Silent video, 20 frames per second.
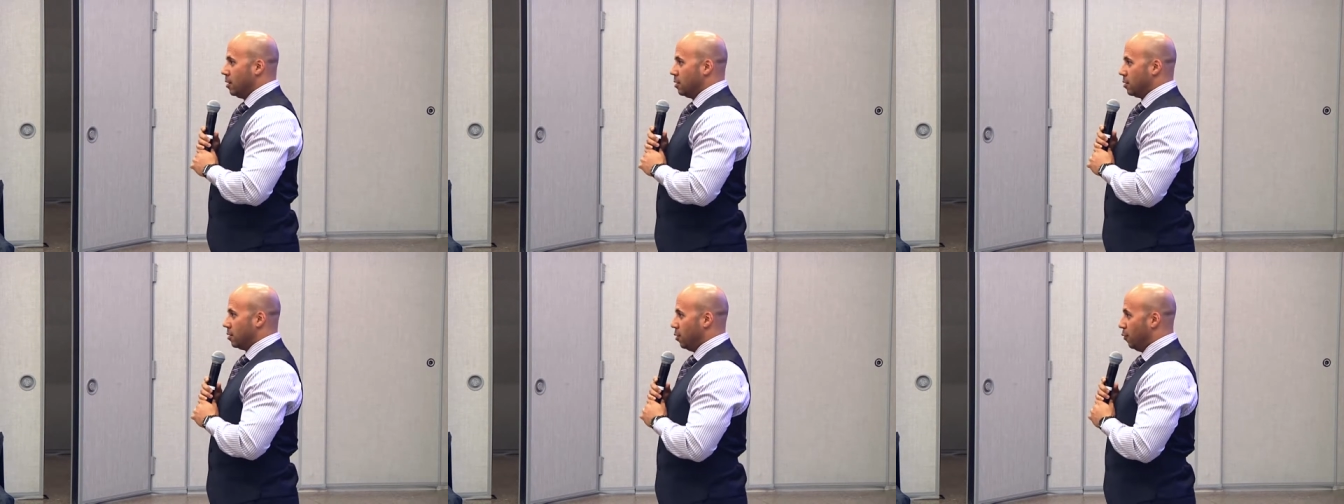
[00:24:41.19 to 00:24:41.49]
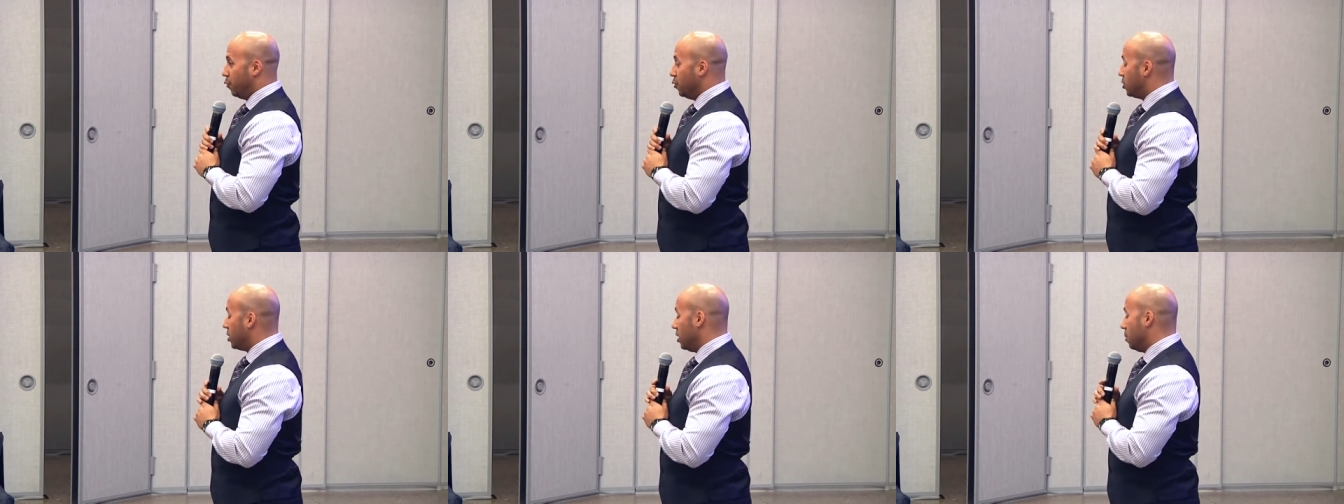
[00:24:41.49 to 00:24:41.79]
So
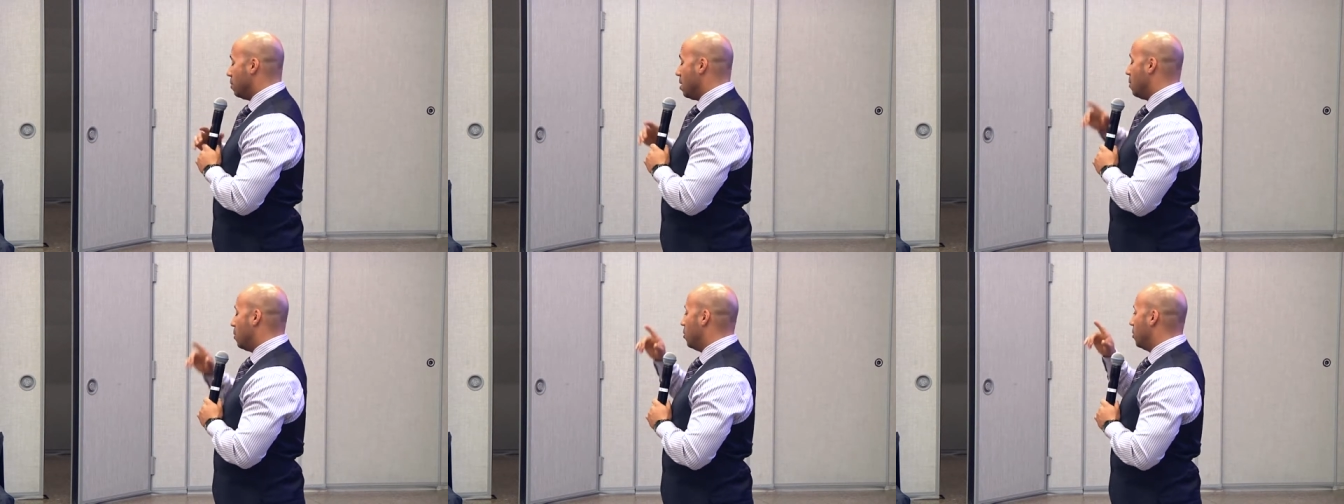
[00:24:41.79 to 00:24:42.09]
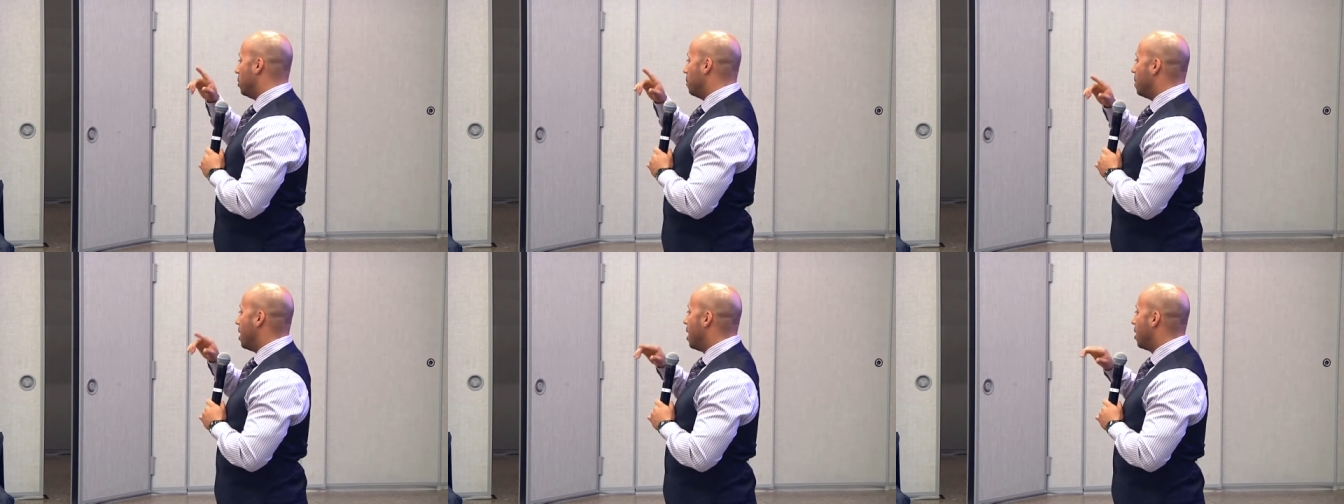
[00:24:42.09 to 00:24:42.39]
if you see Memo
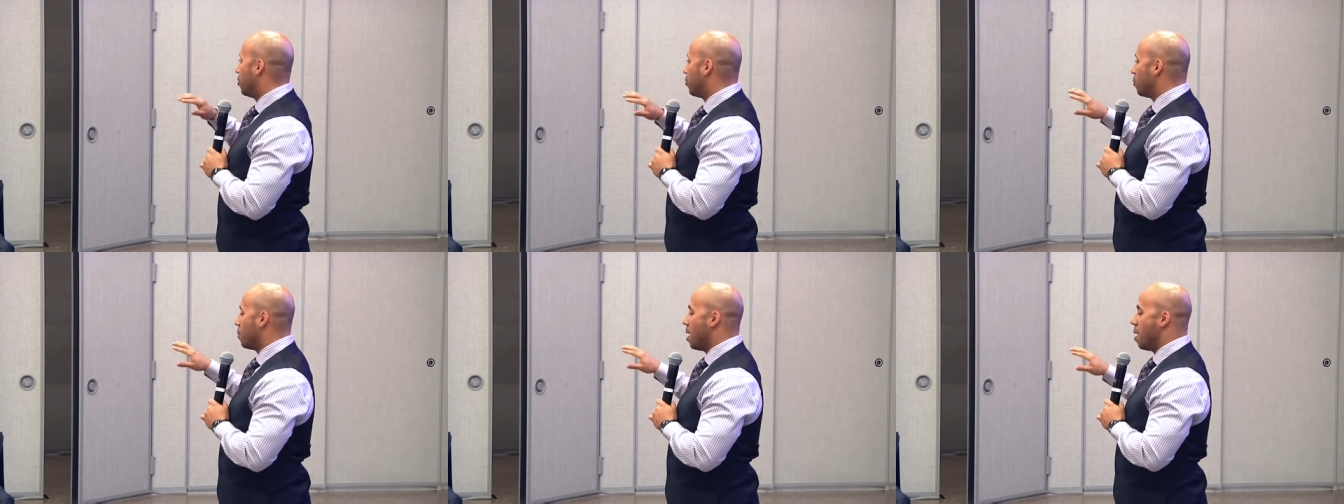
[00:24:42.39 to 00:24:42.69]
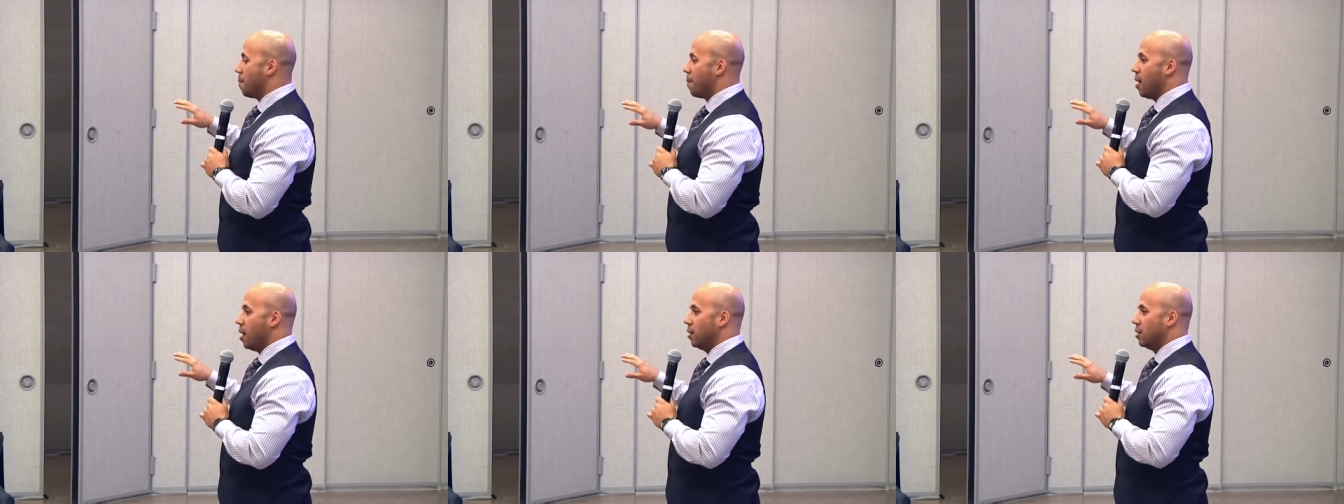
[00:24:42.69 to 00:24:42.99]
in the bathroom,
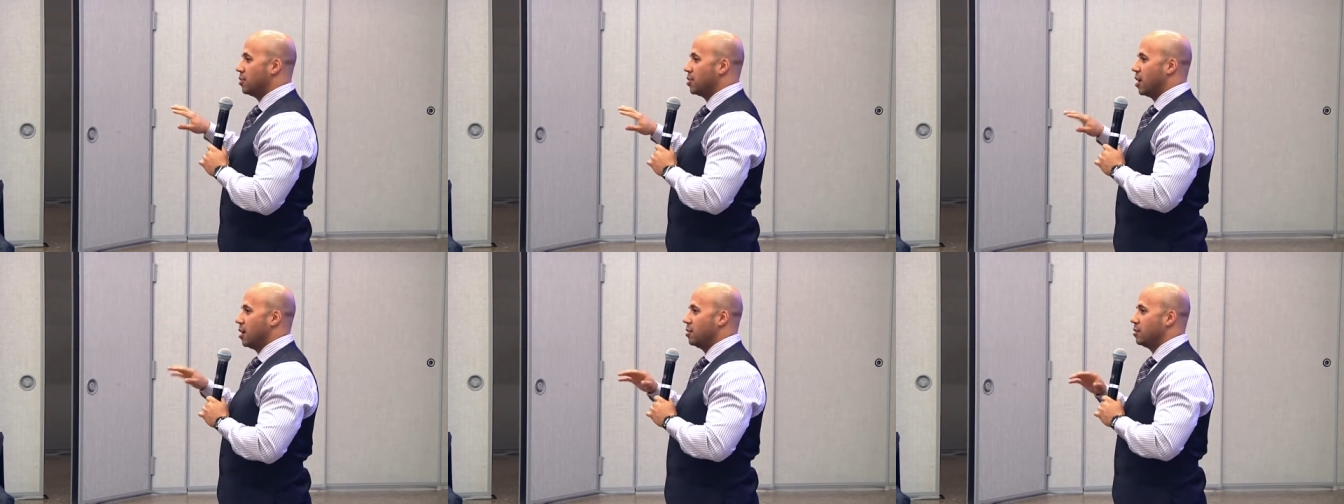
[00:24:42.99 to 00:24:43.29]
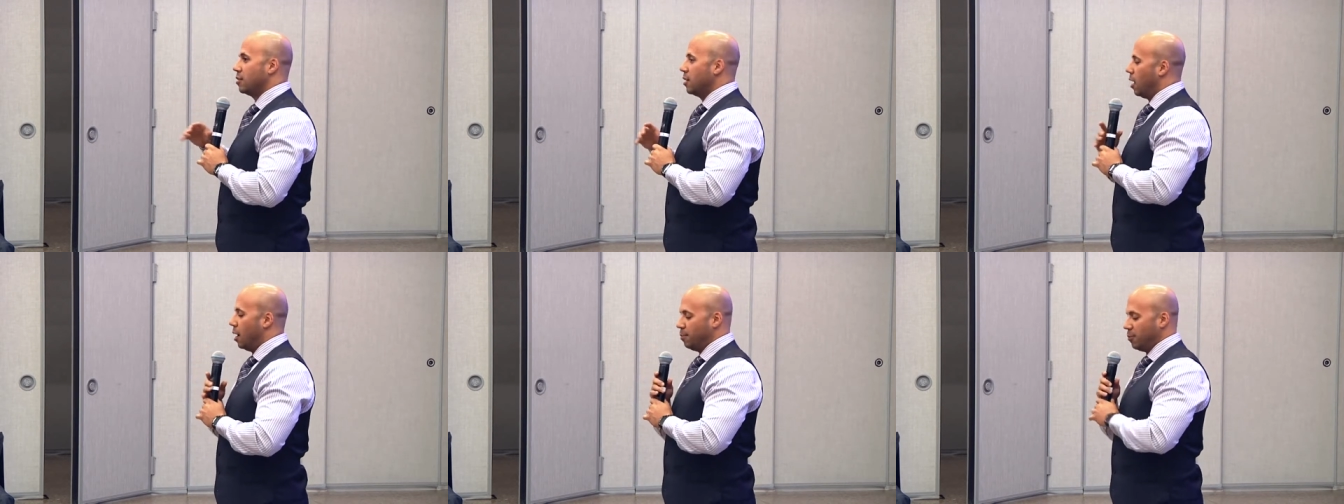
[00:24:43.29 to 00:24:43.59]
I
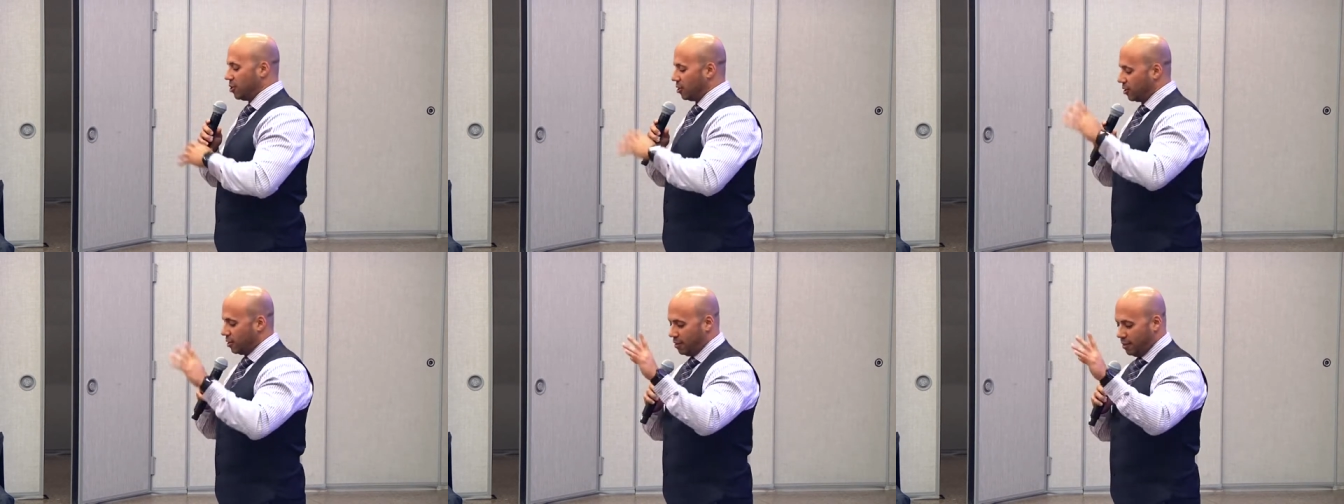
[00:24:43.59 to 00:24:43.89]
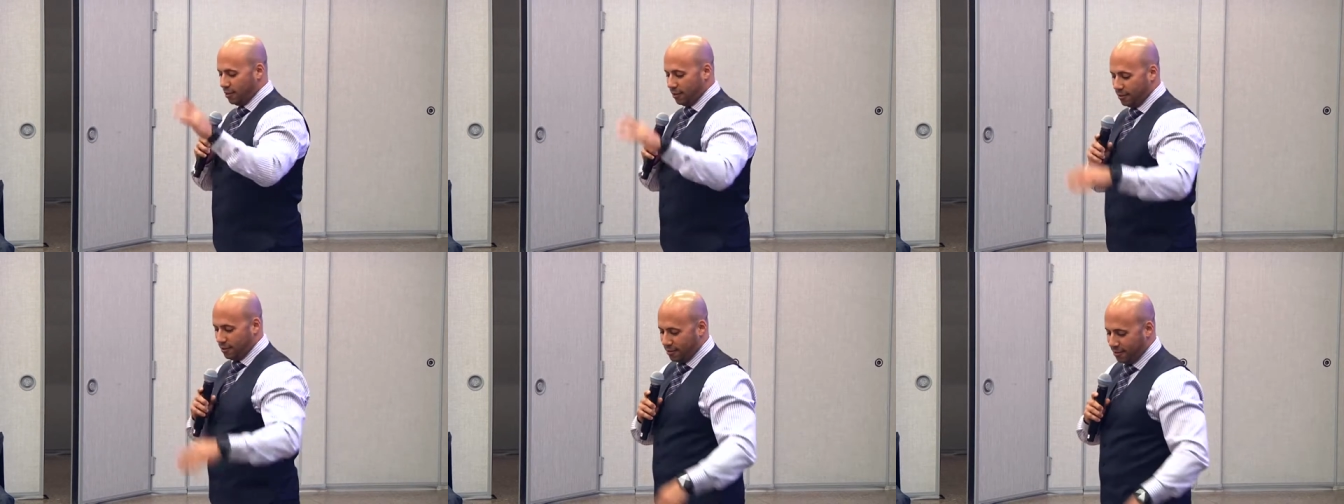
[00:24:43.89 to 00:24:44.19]
apologize. I'm just
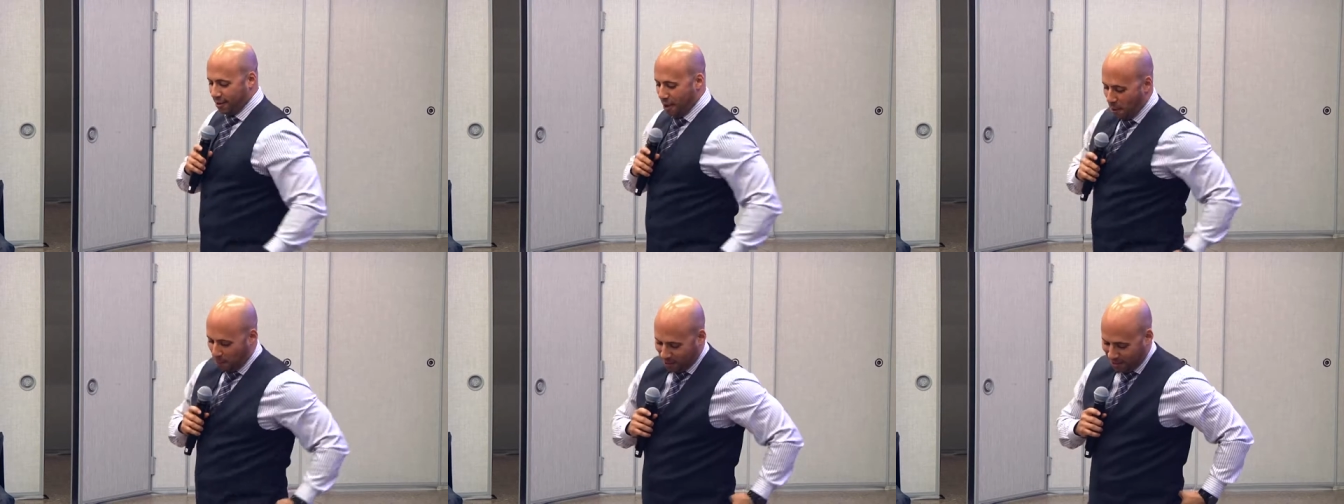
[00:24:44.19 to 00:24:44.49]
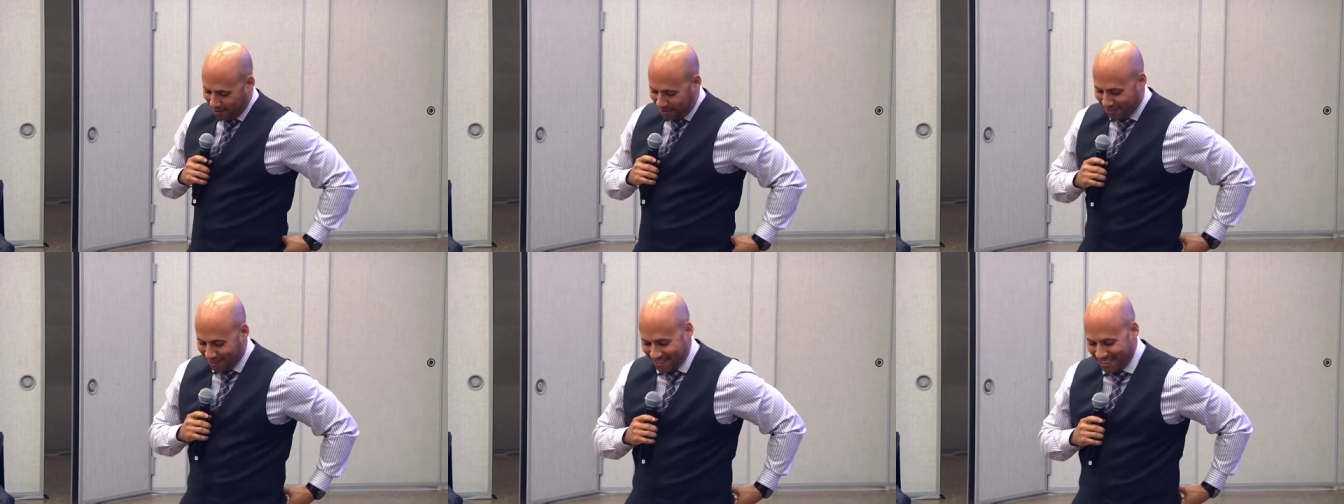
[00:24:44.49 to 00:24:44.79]
kidding. No, I'm
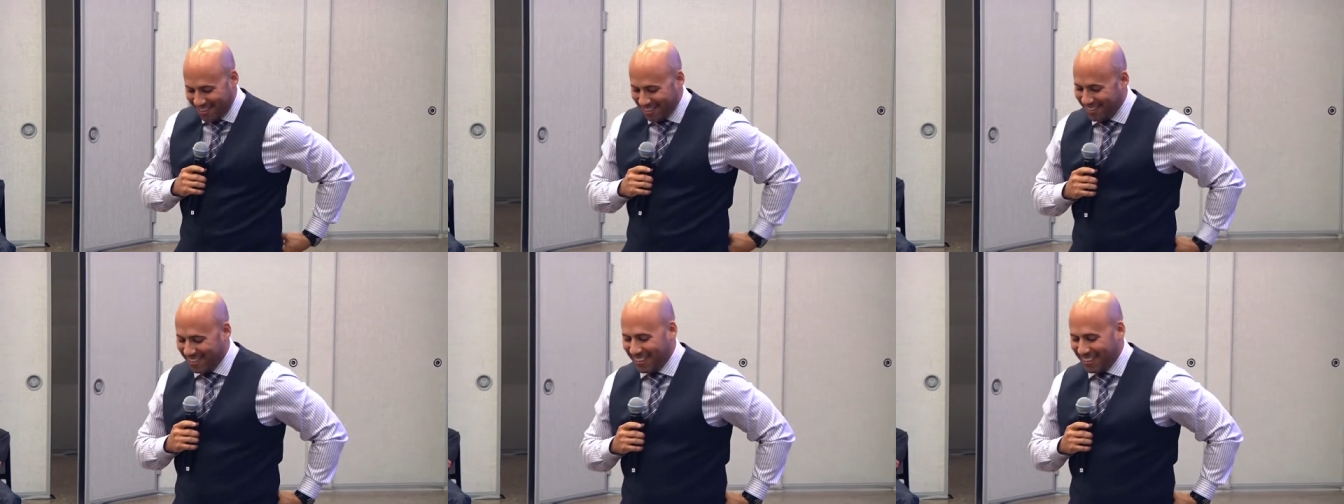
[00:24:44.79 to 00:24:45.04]
kidding.